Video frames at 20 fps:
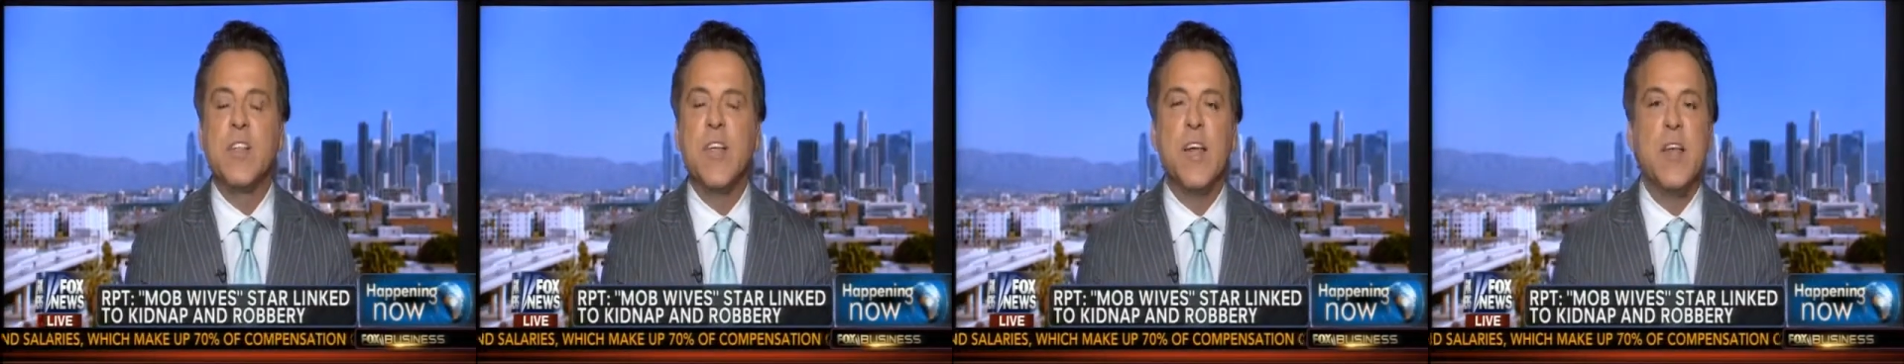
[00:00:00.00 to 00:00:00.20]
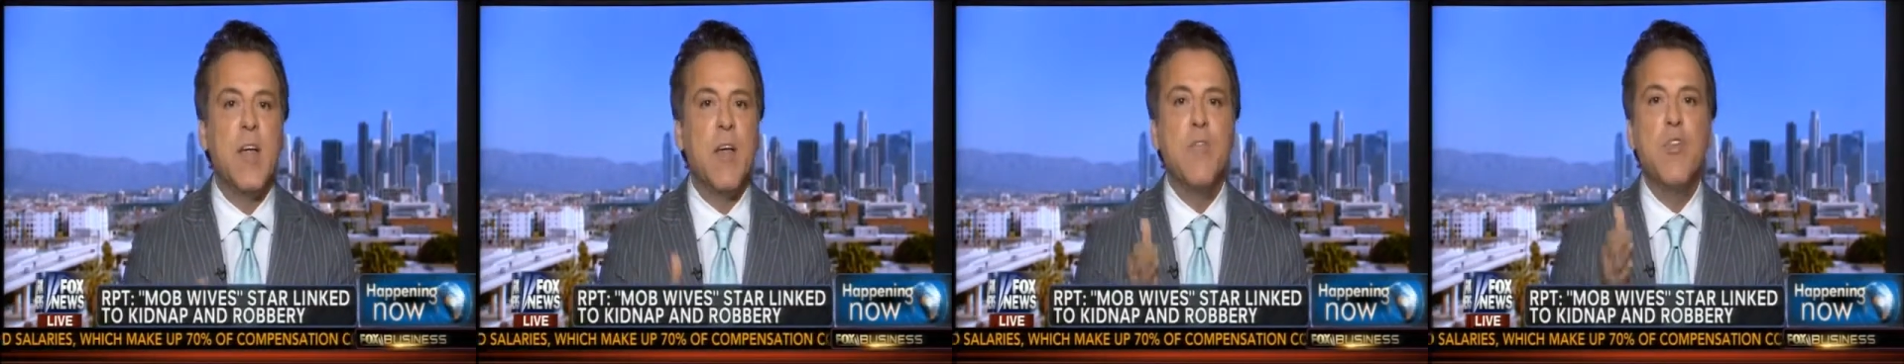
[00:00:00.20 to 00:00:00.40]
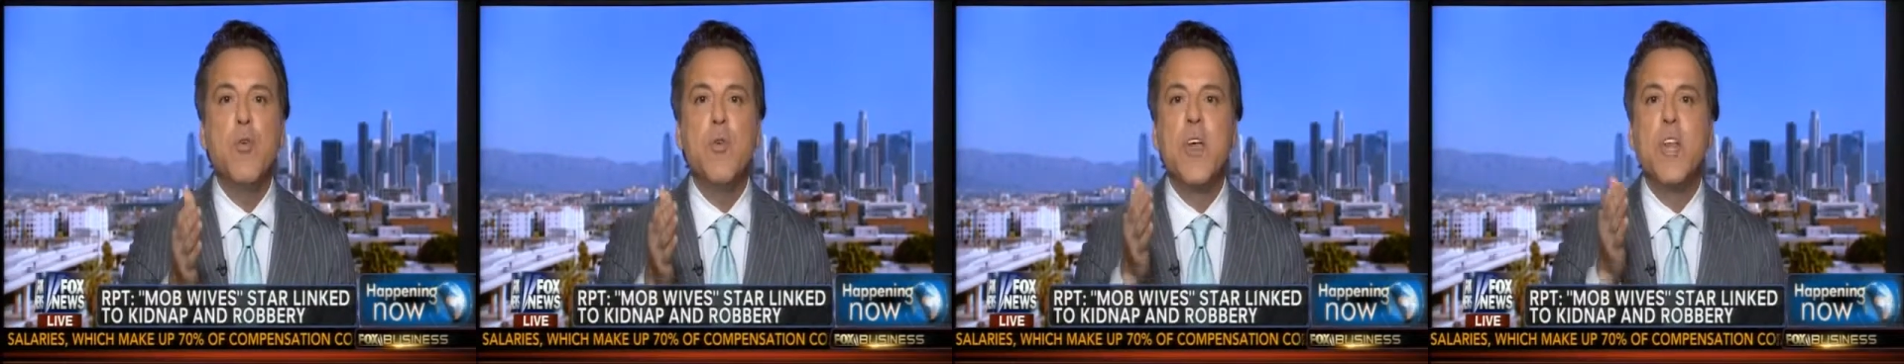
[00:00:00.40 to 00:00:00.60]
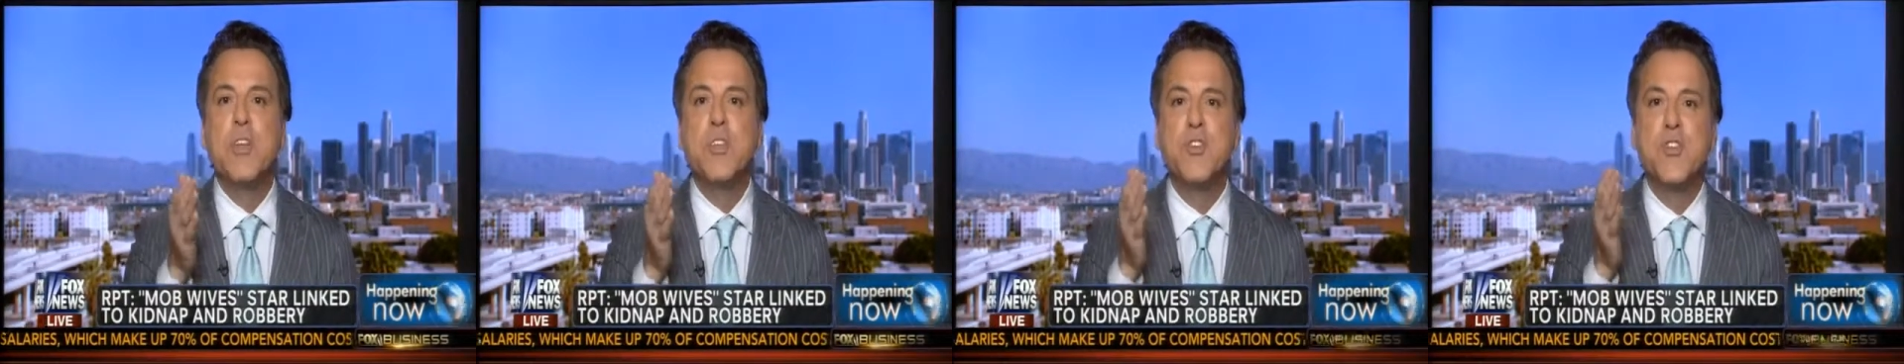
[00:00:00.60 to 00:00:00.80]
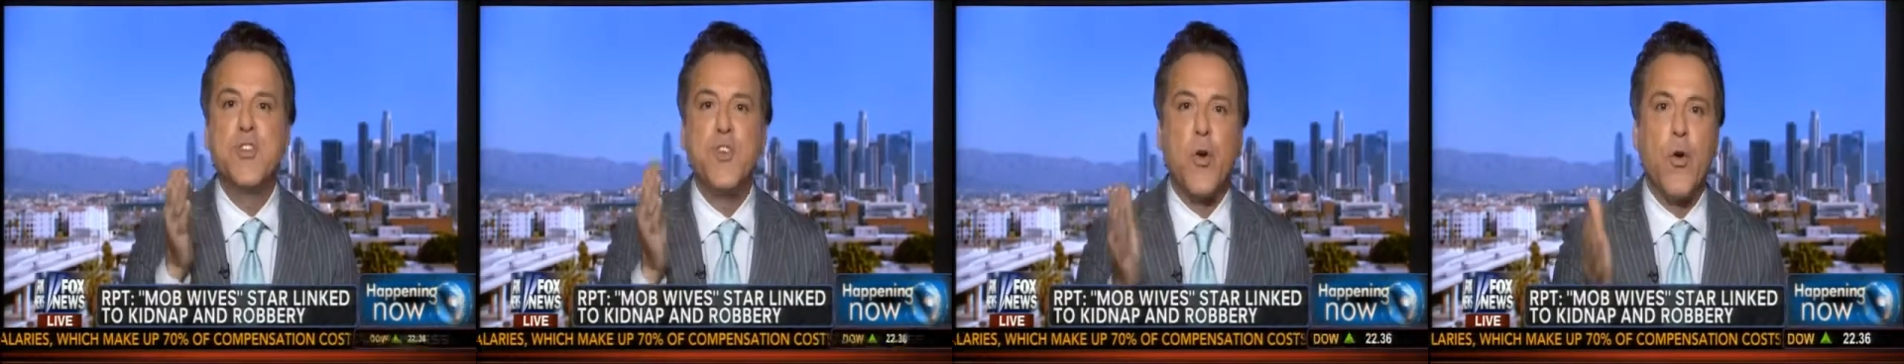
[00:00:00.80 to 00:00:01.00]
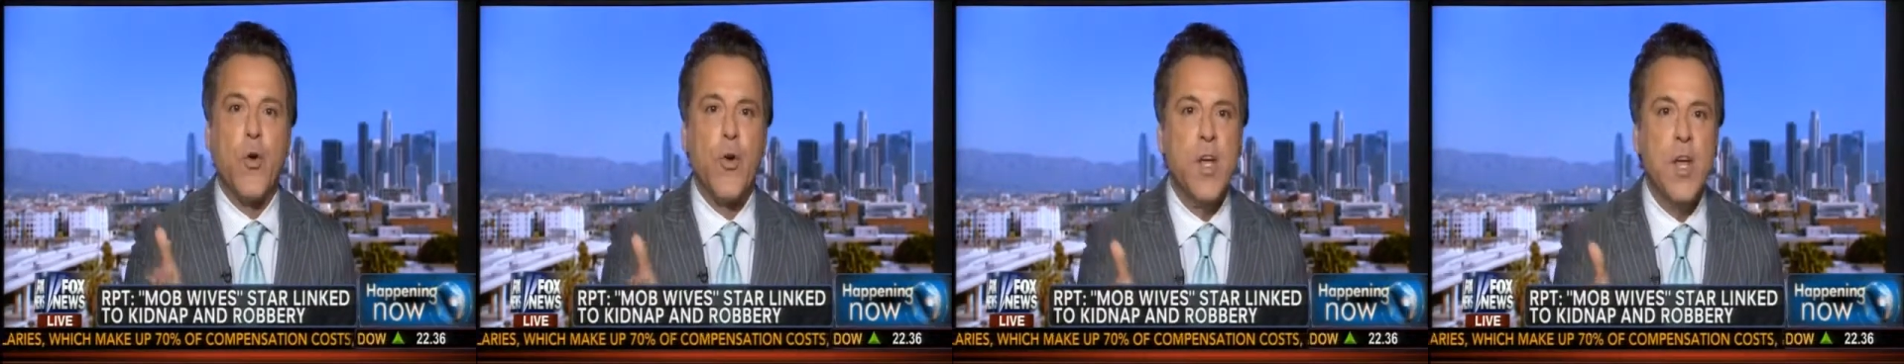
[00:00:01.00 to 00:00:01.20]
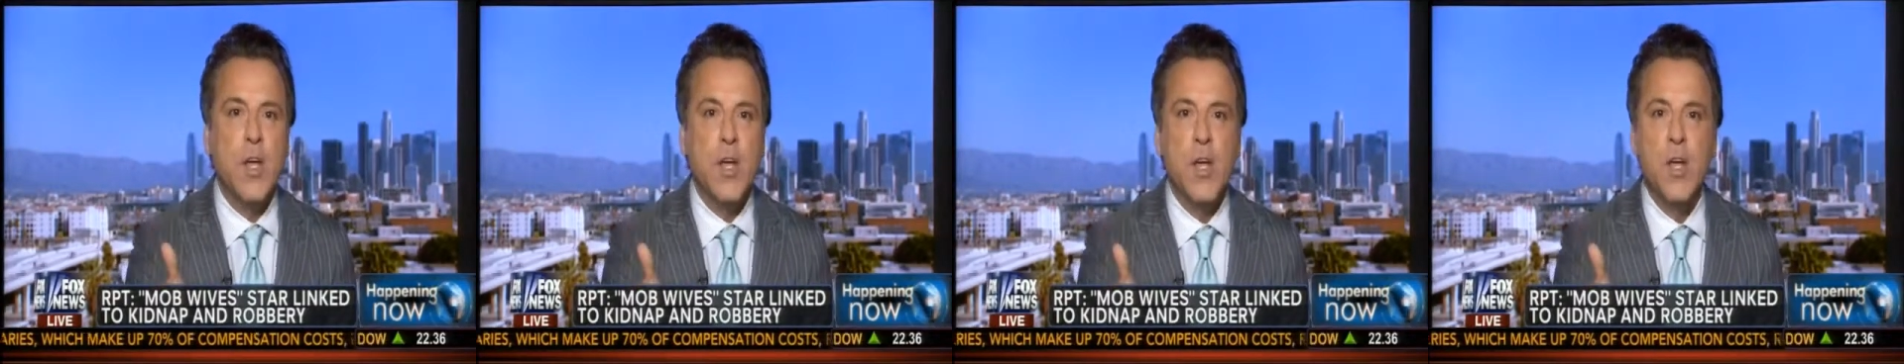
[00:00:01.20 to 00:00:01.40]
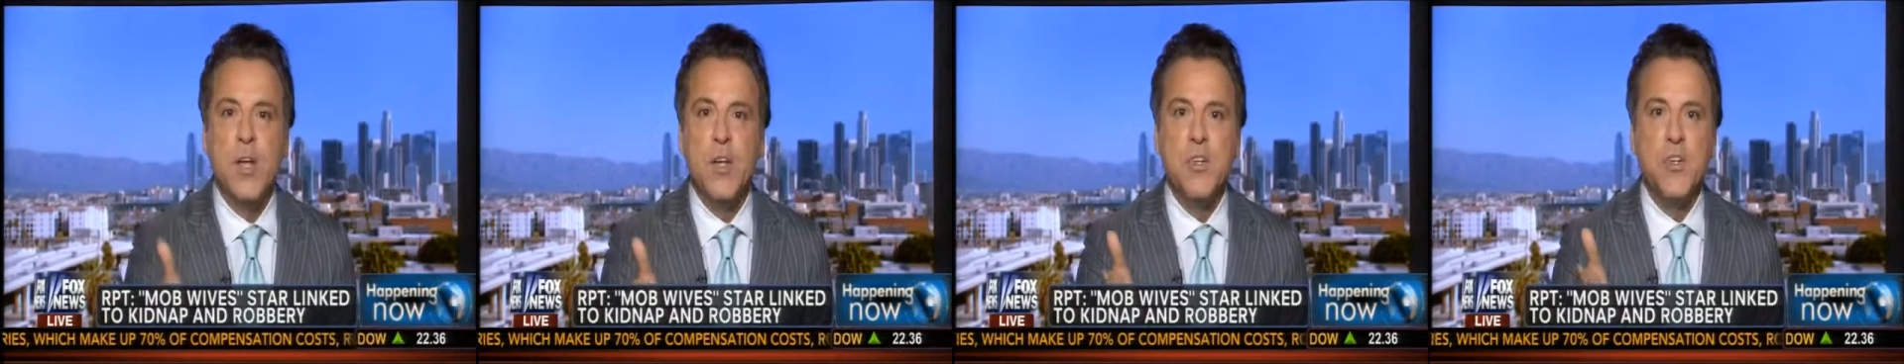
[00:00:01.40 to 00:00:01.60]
that if you get a jury,